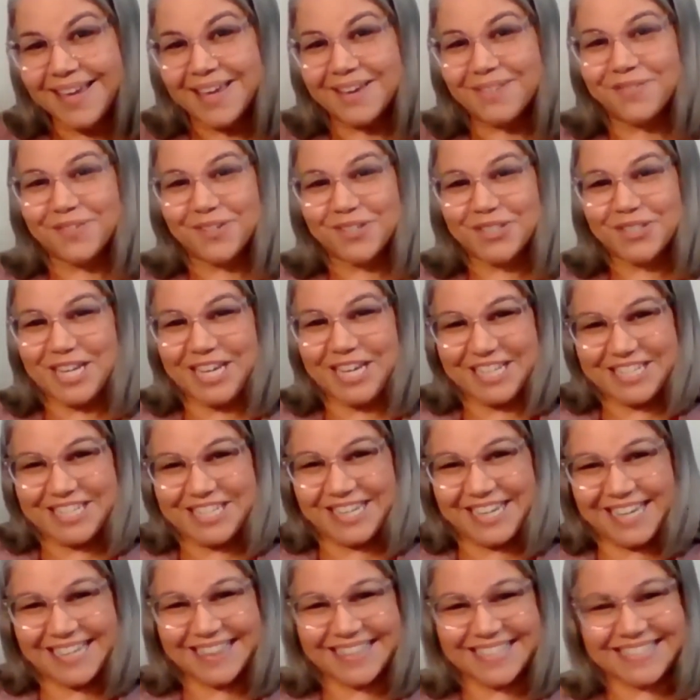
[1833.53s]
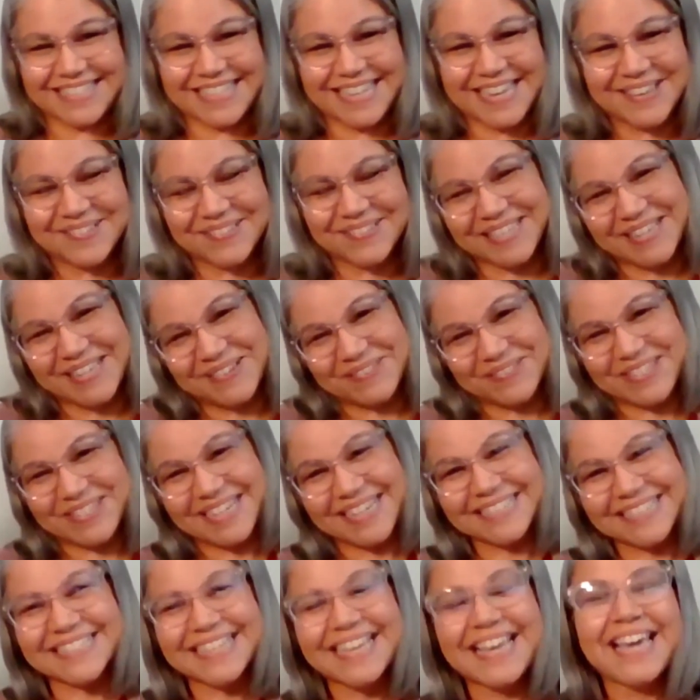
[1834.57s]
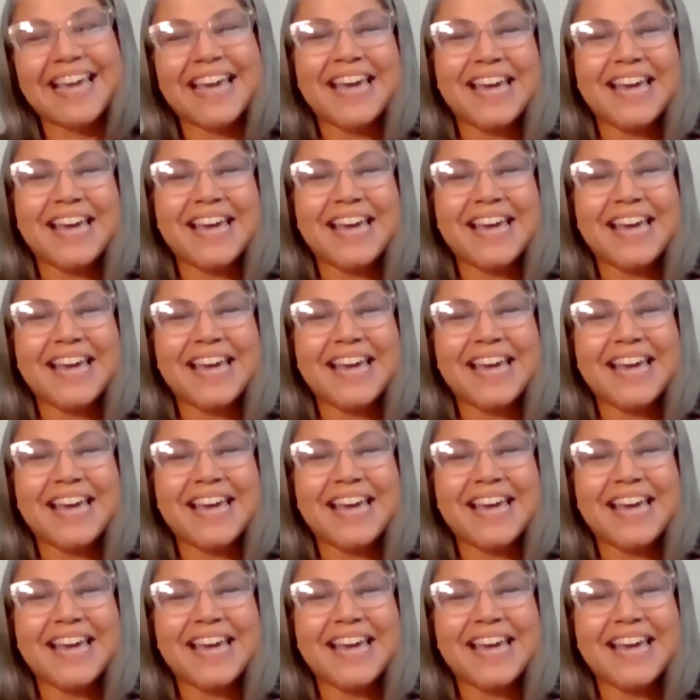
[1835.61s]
If you're teaching the same subject,